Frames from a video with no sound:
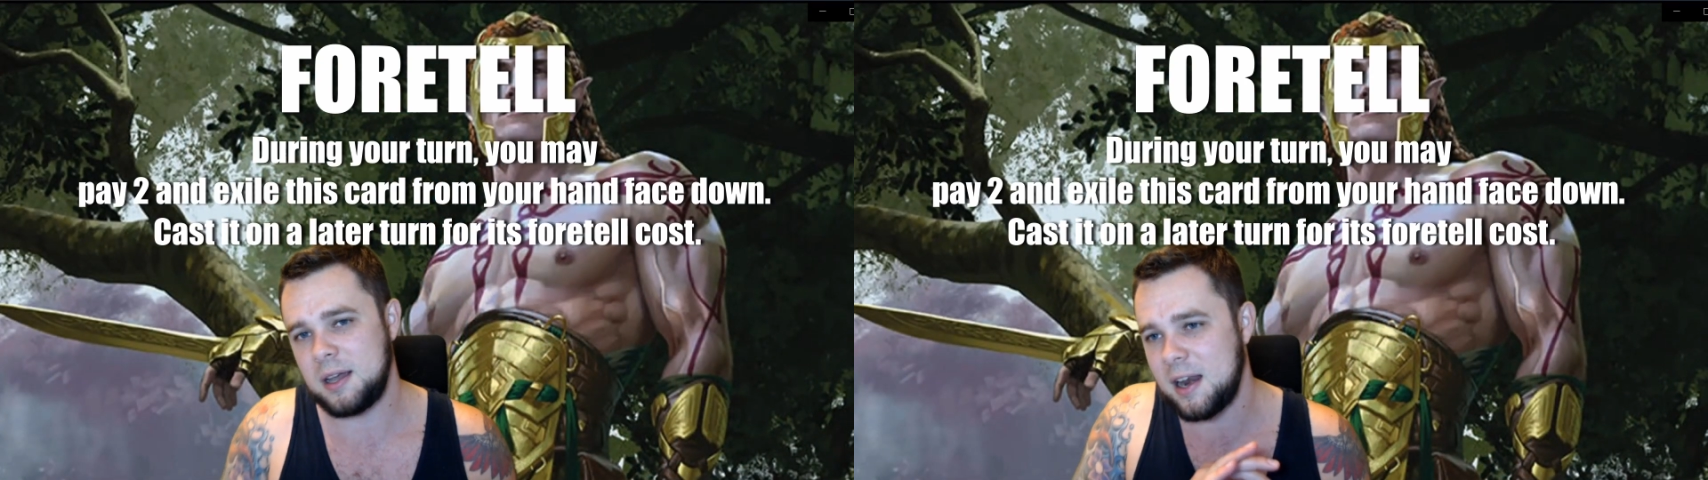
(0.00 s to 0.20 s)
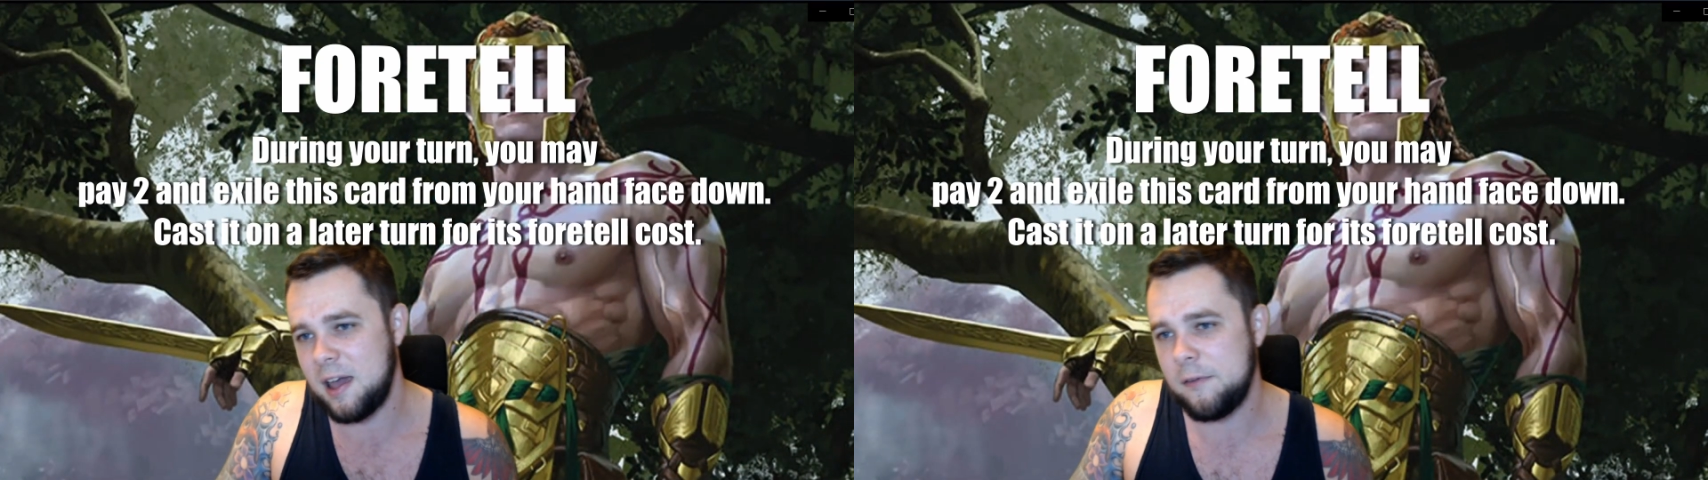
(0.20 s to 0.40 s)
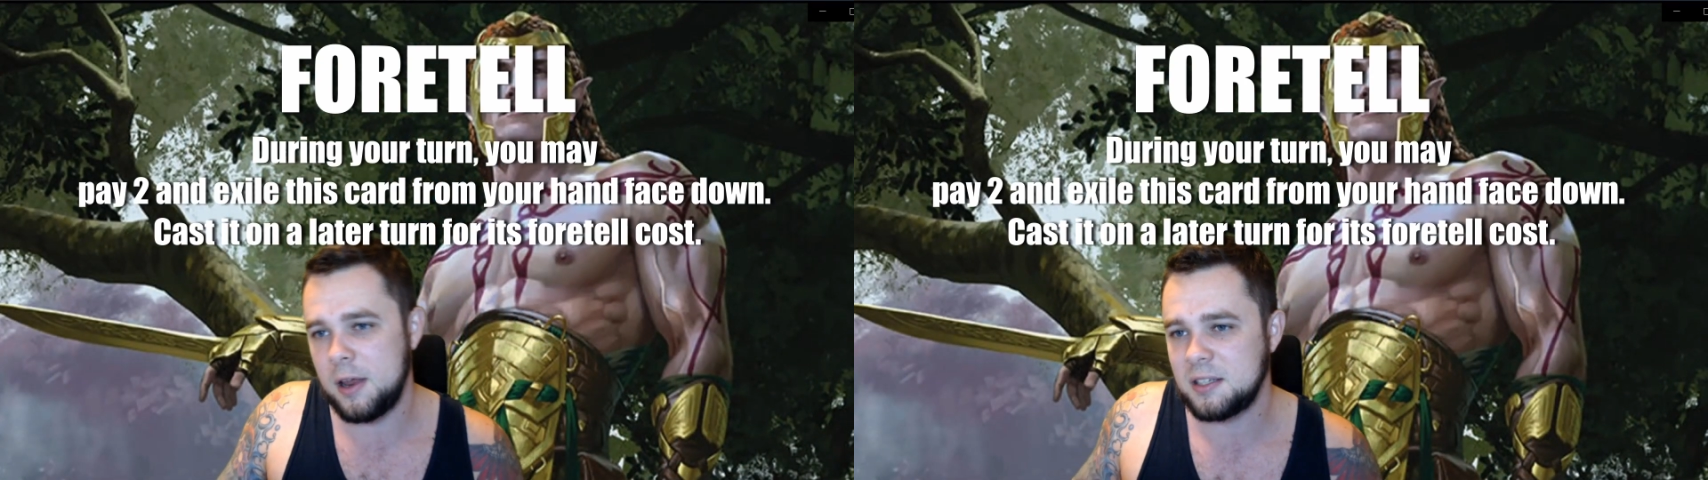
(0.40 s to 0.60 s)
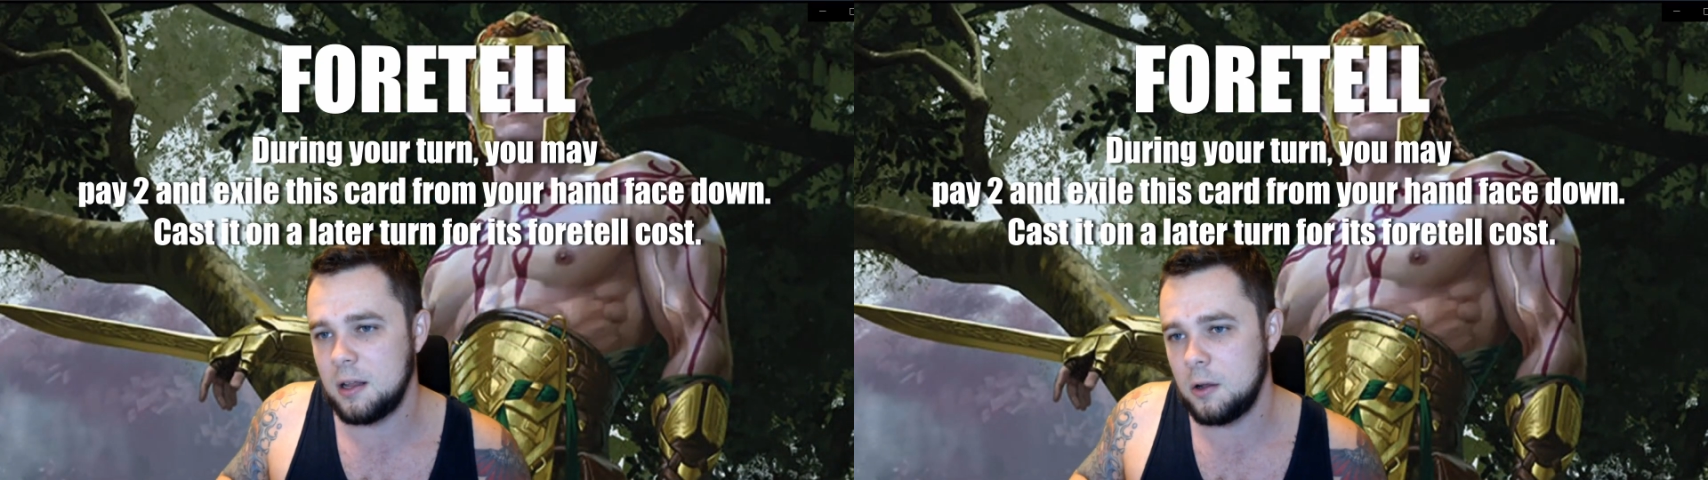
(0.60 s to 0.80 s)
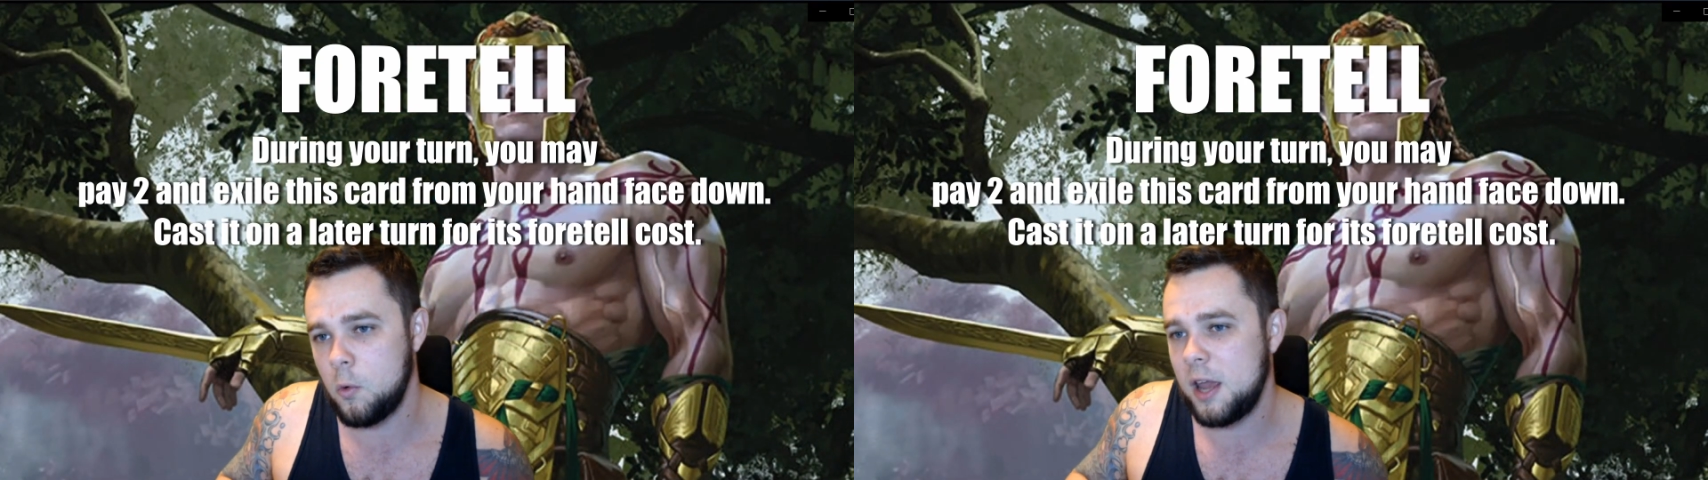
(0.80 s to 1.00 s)
kind of have it
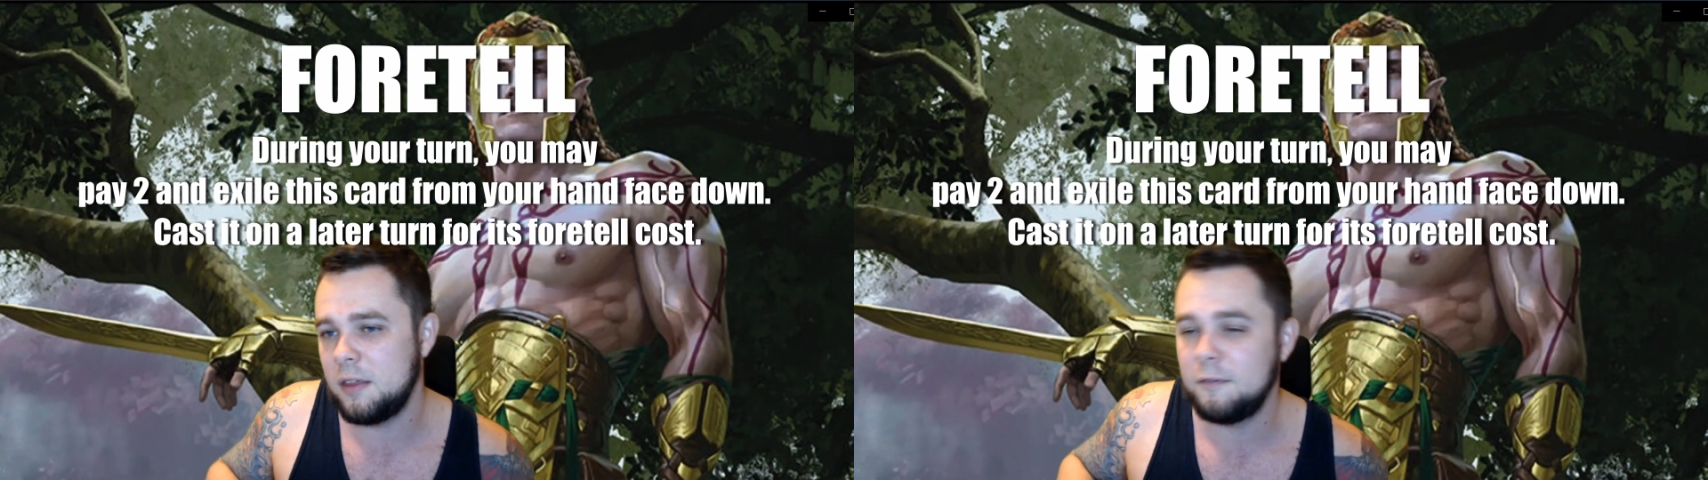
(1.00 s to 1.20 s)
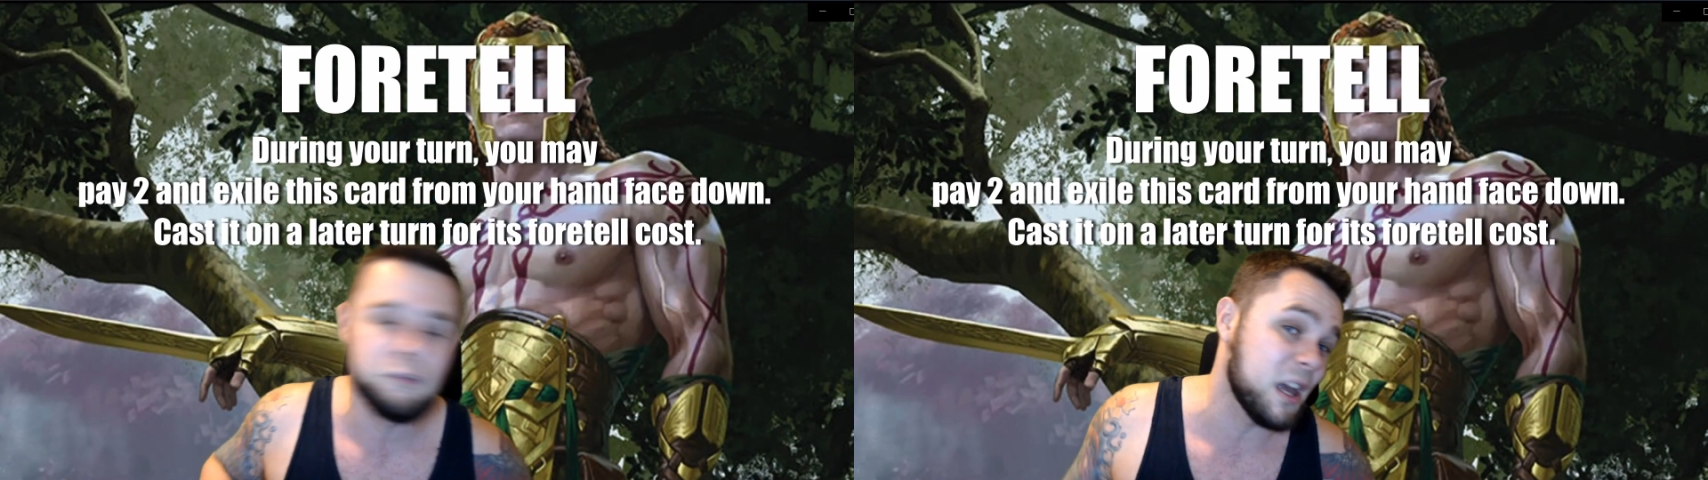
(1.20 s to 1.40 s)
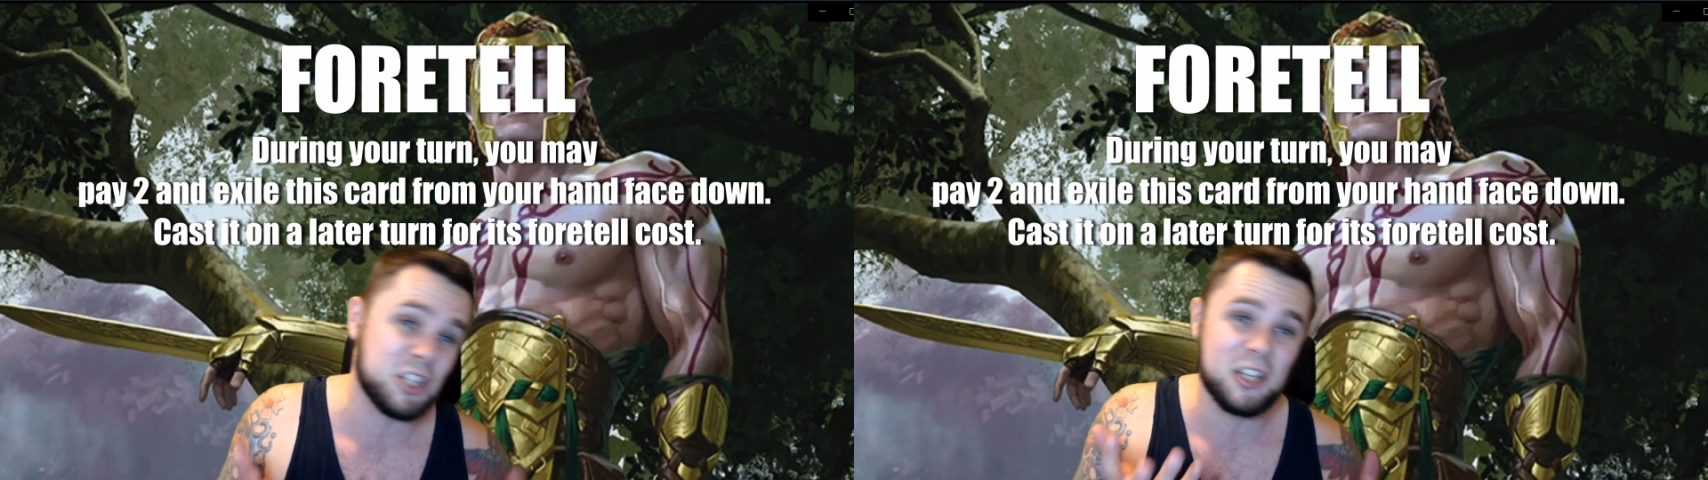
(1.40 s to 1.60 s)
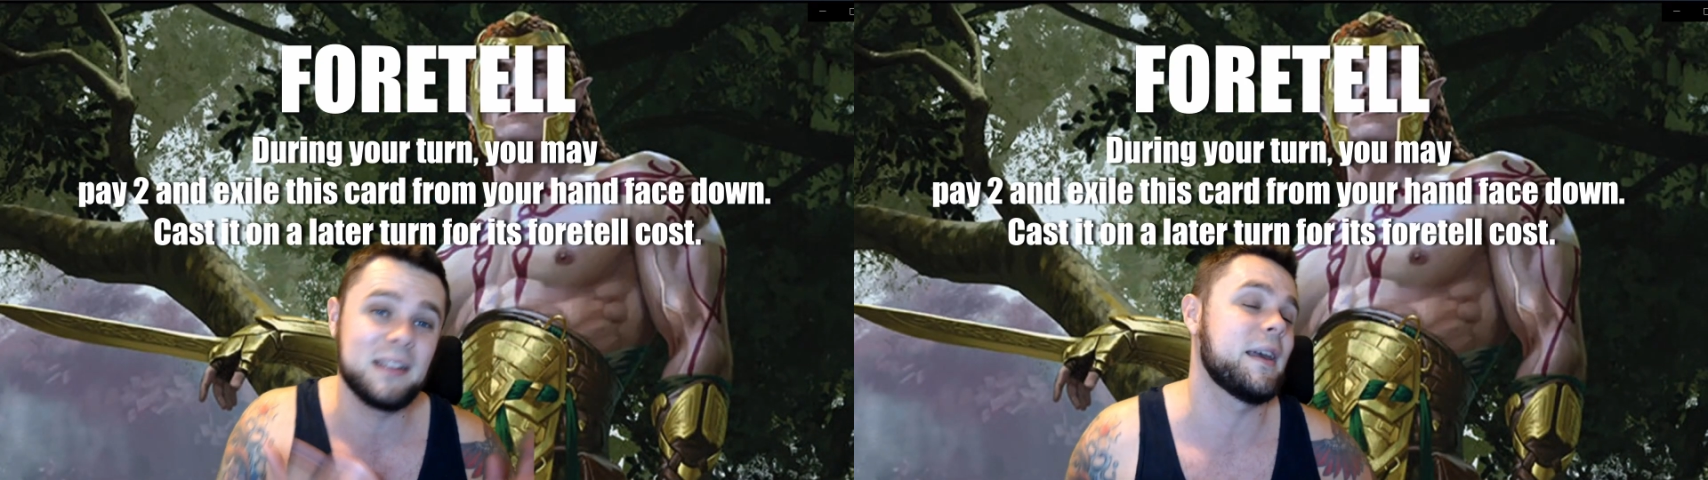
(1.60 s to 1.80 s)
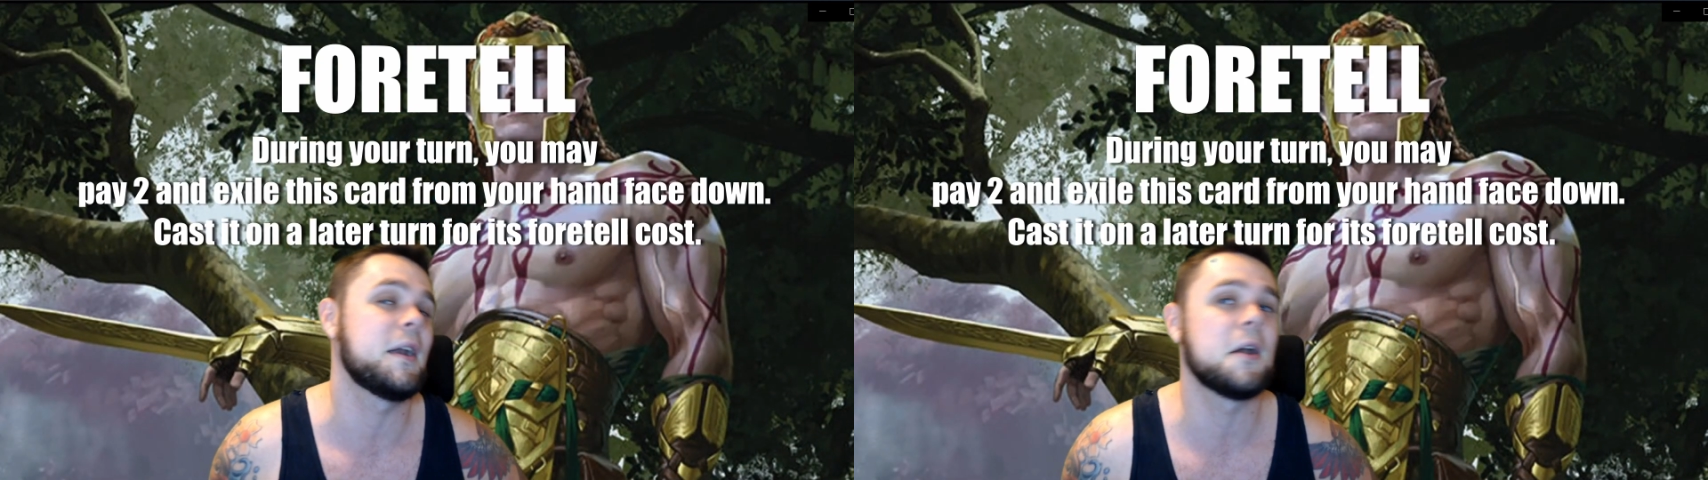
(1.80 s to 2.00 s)
exile away, and then flash it in
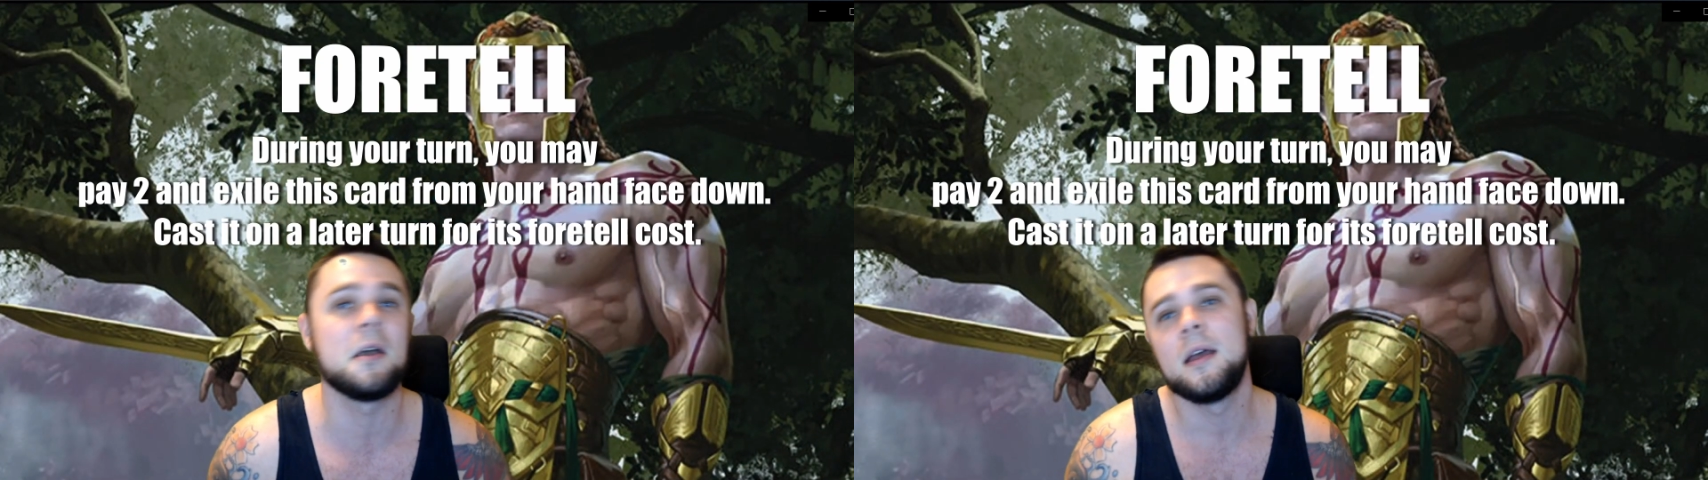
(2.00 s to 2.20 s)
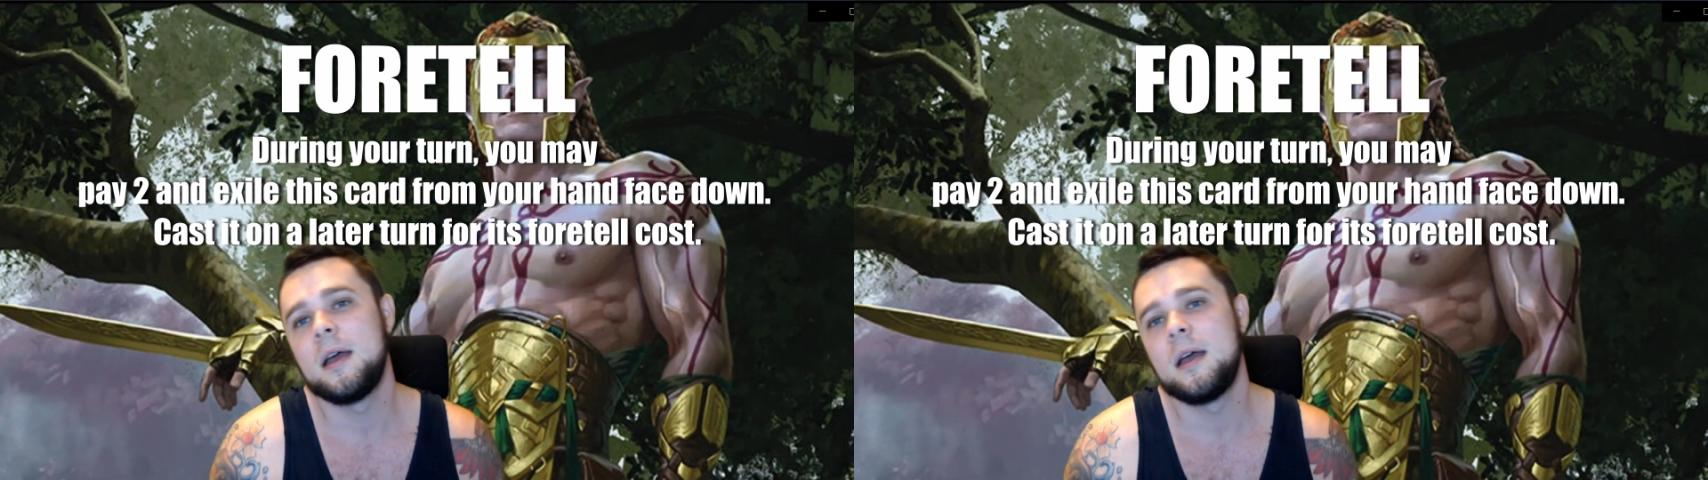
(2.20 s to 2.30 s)
later,